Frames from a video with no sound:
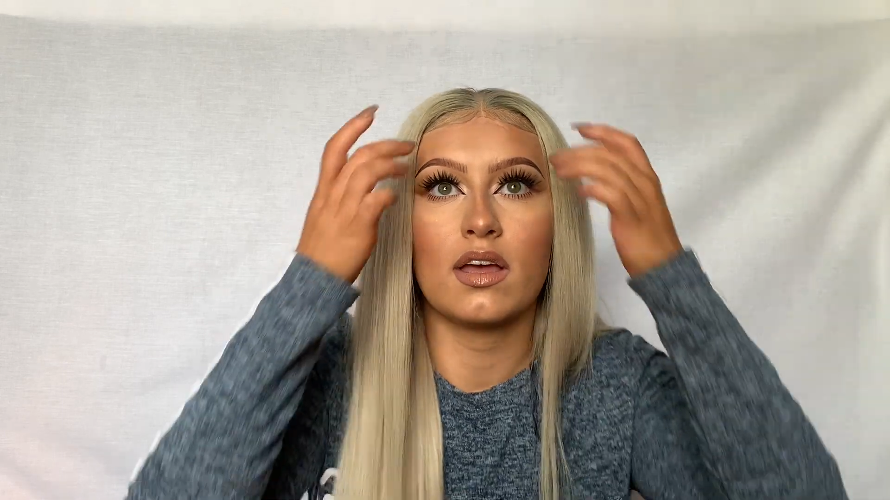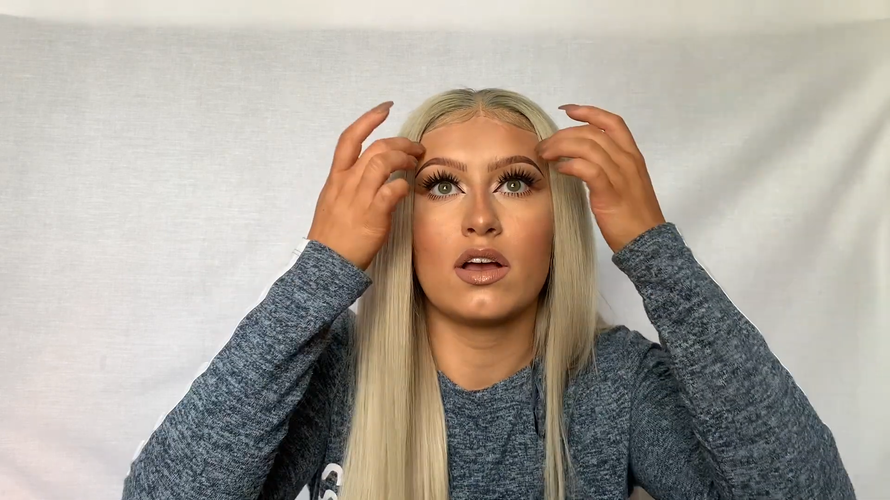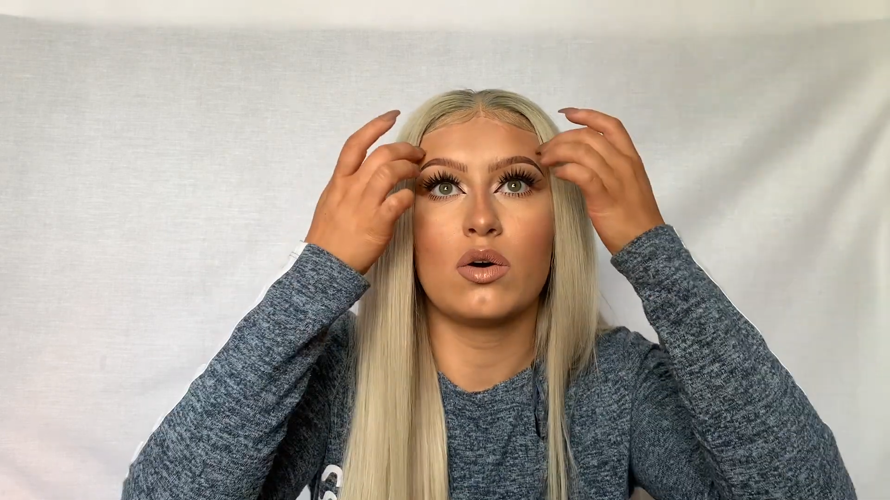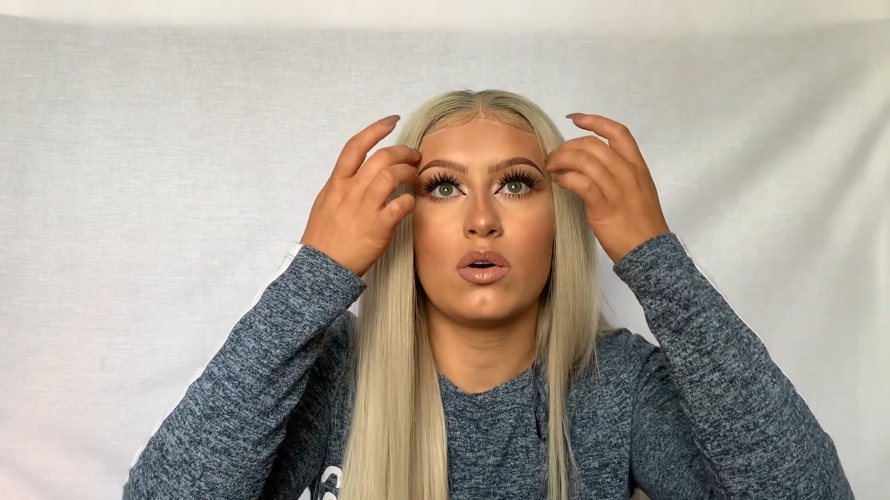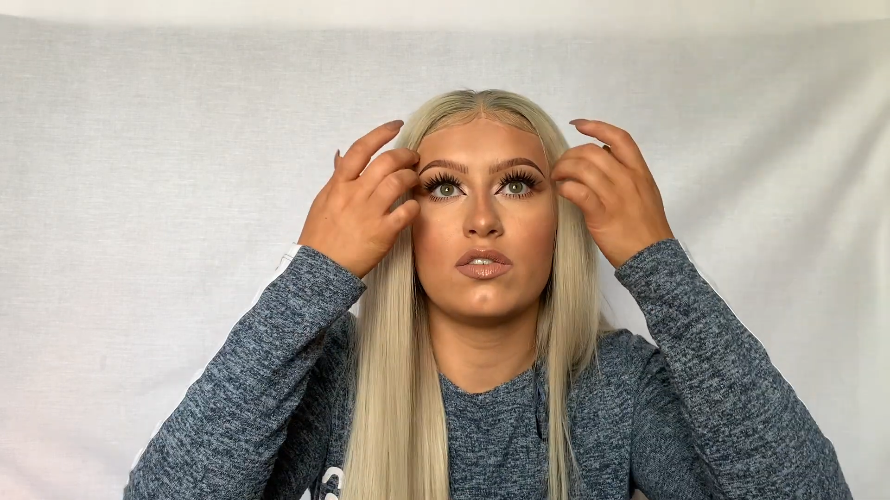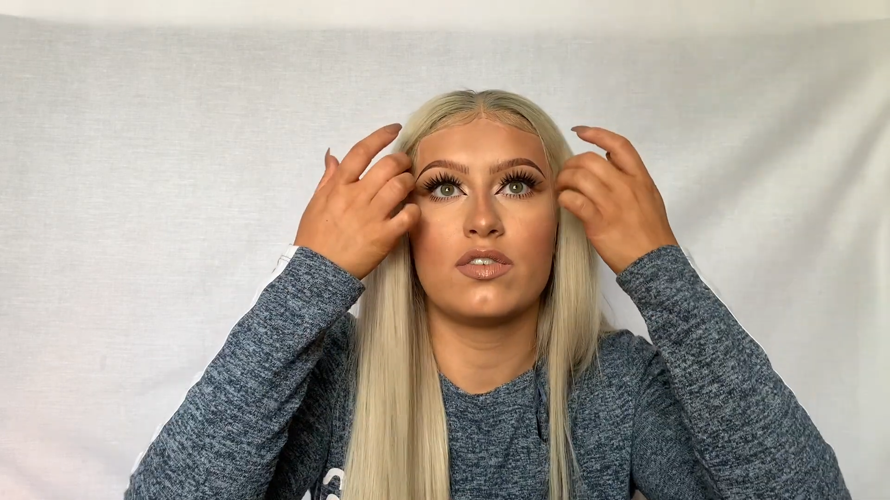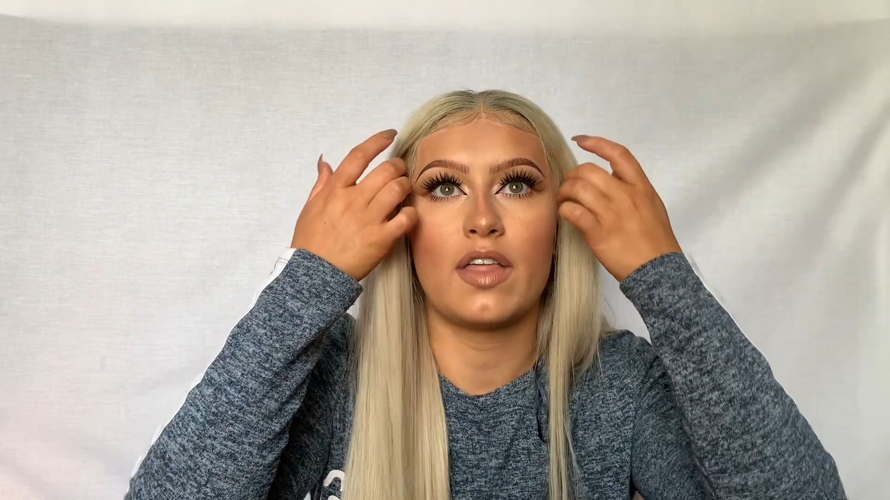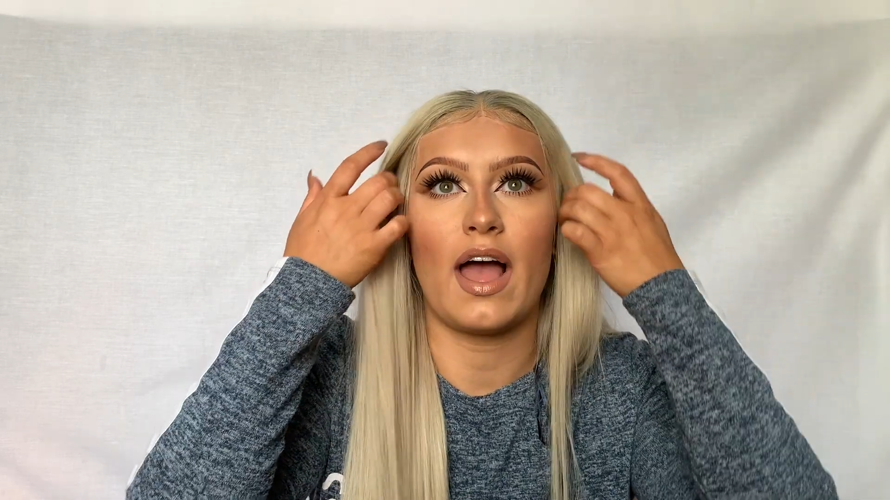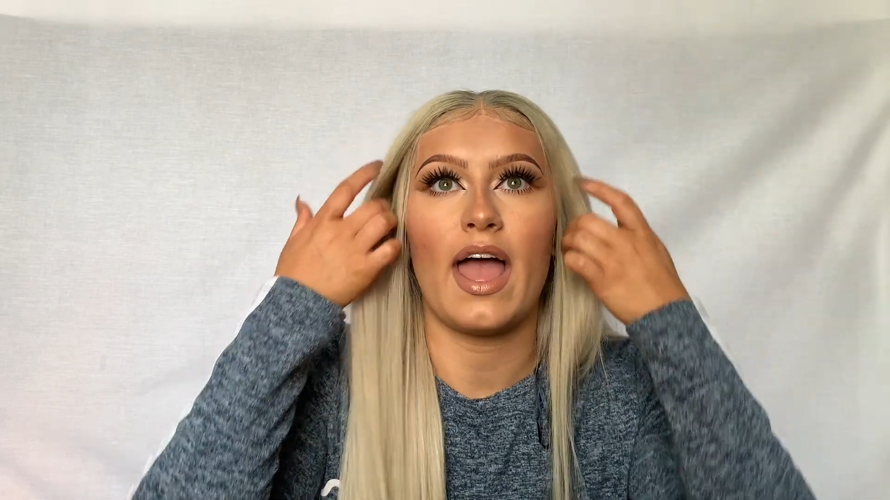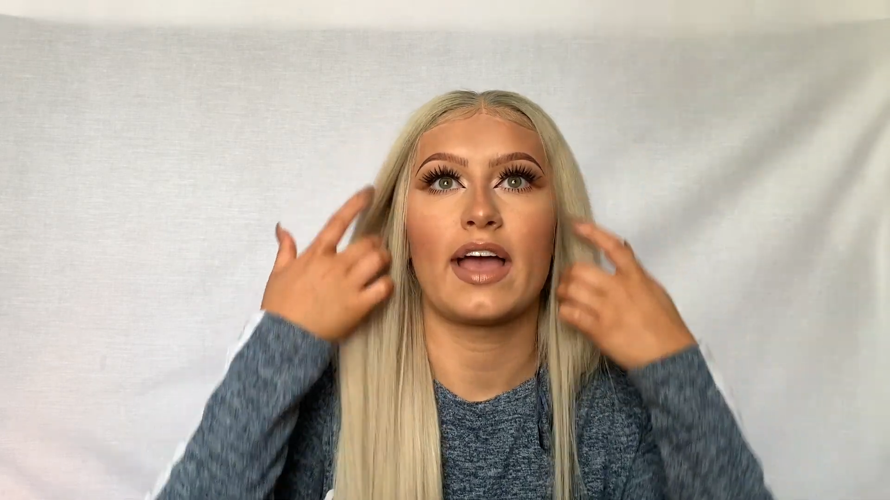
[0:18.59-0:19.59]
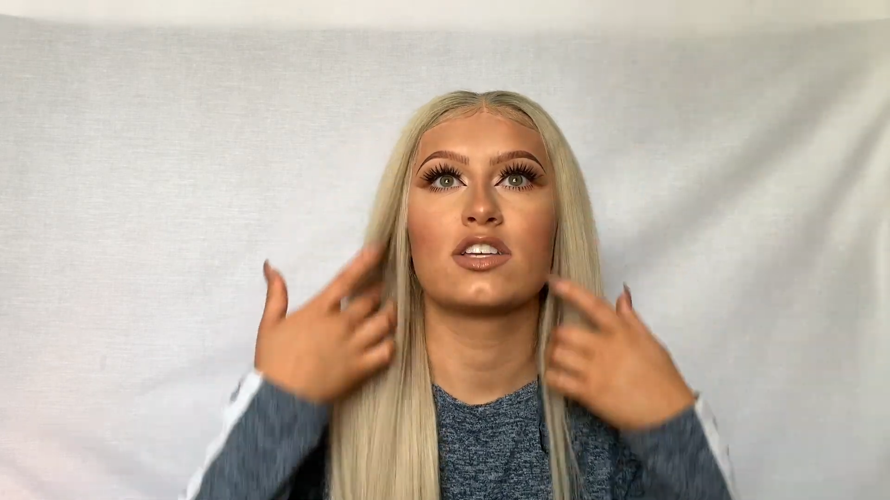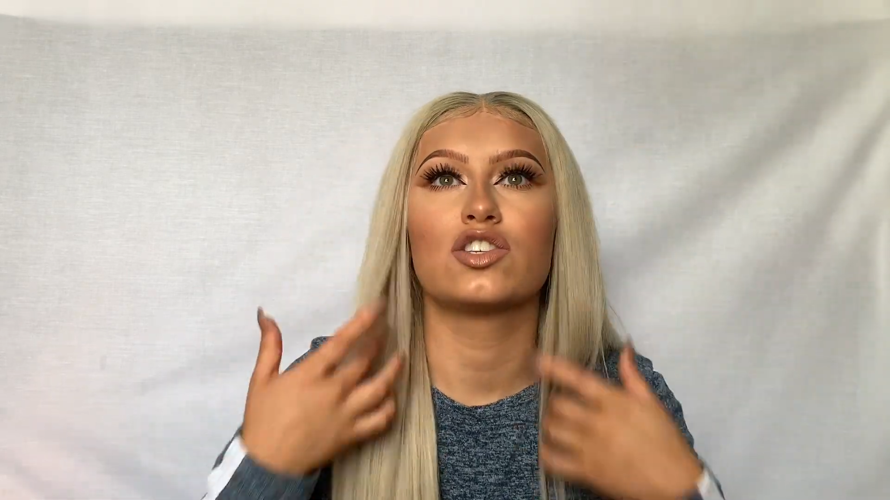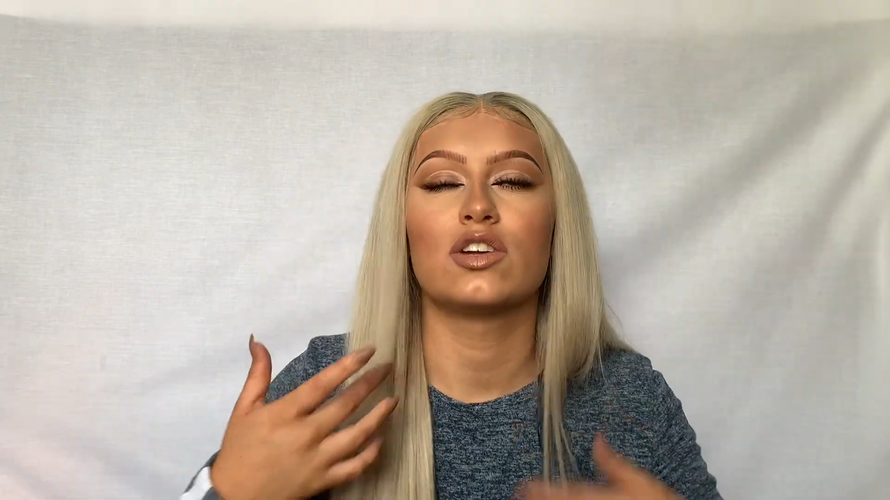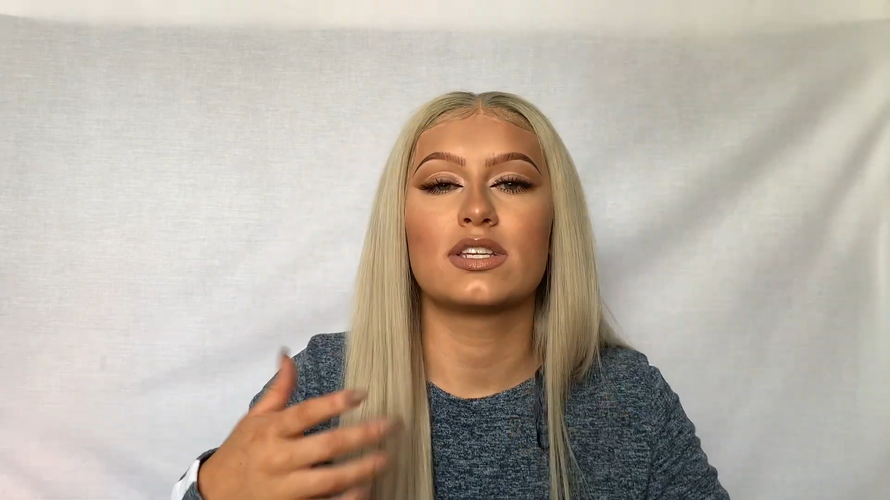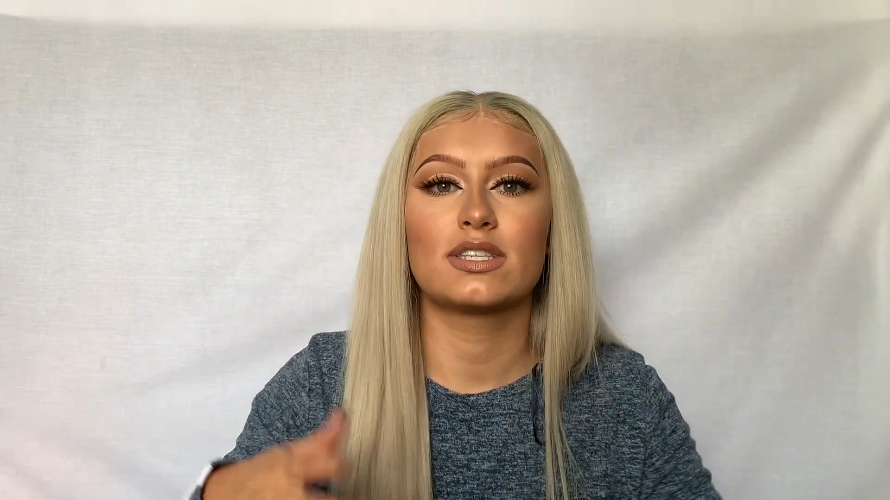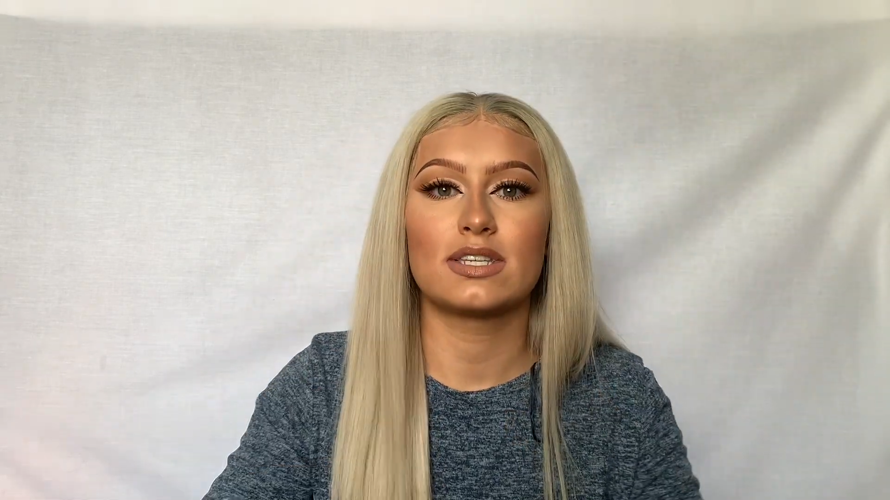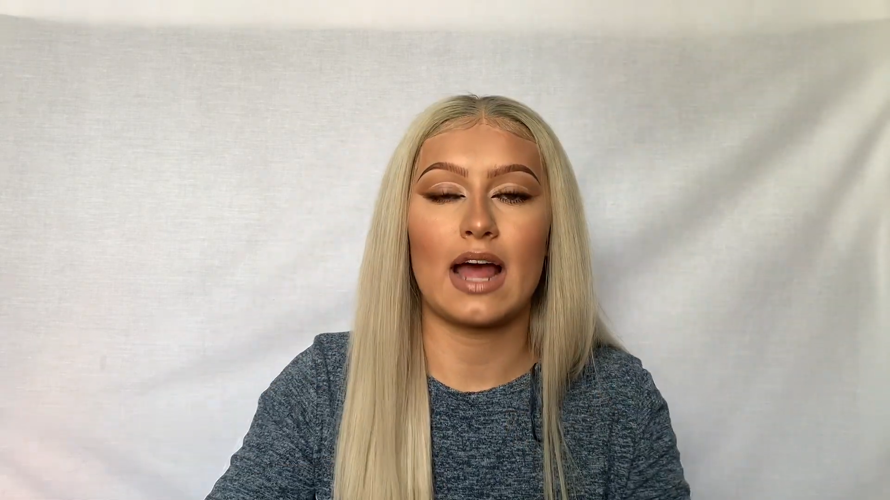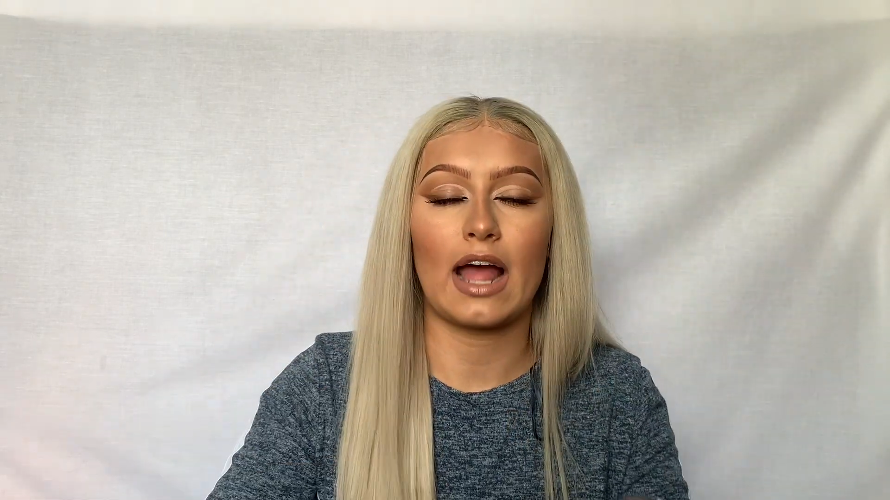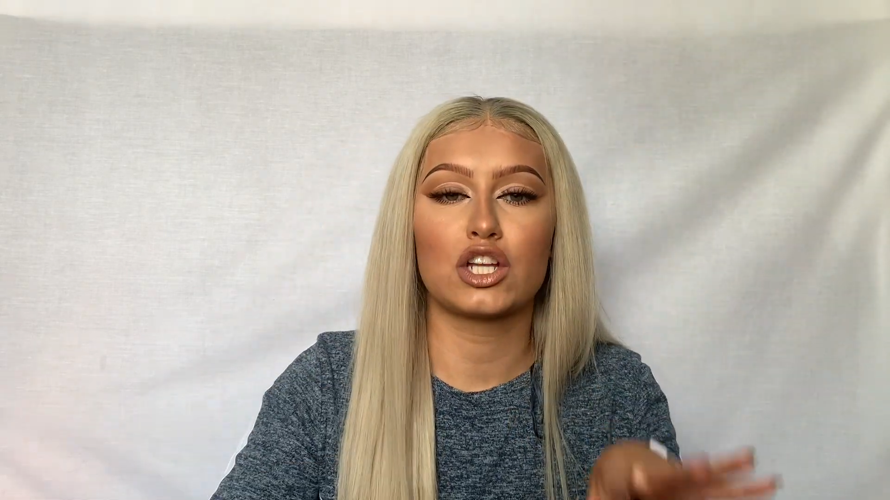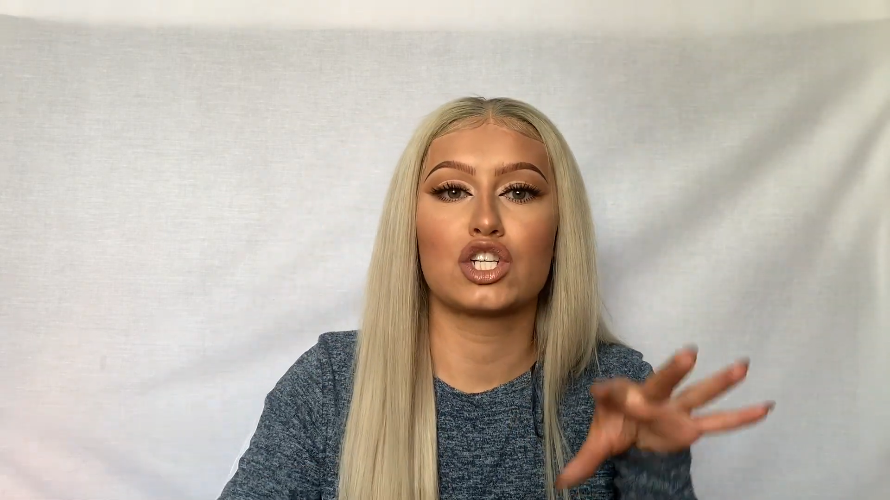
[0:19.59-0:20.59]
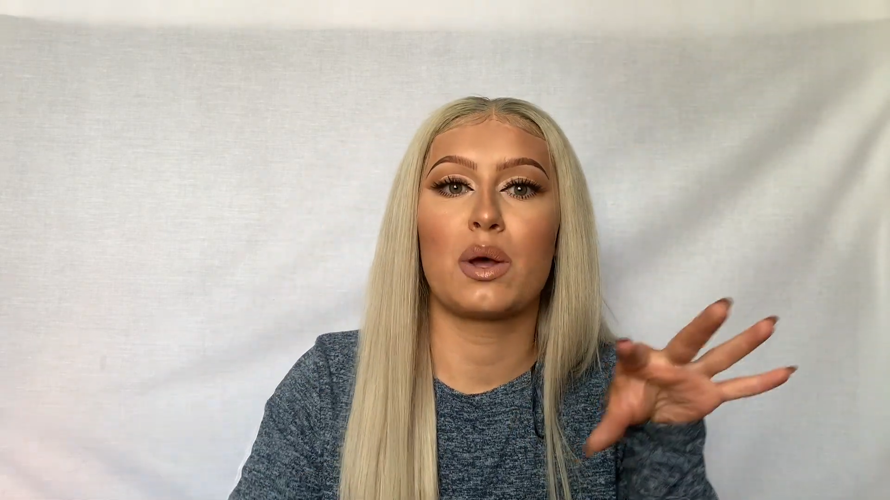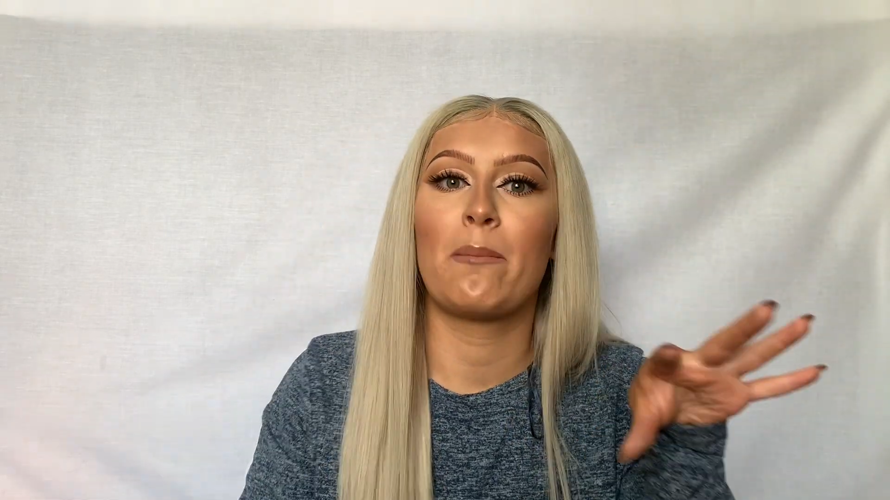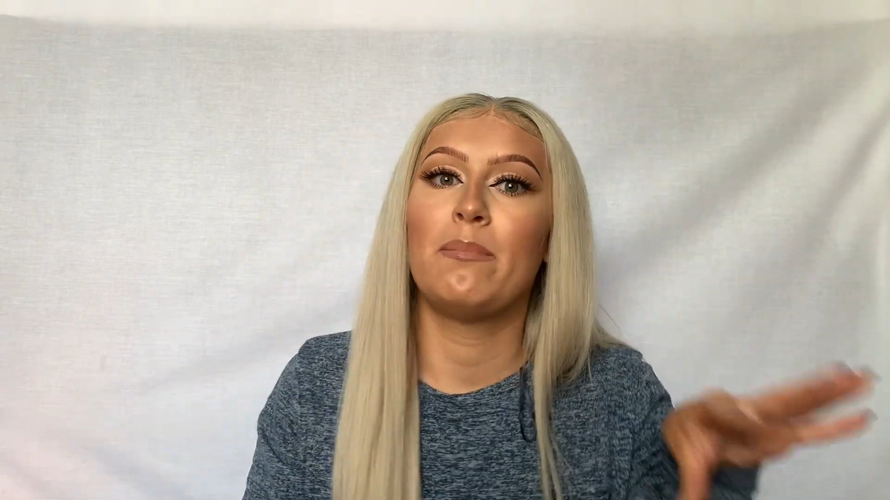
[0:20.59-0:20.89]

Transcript: going for that extra snatched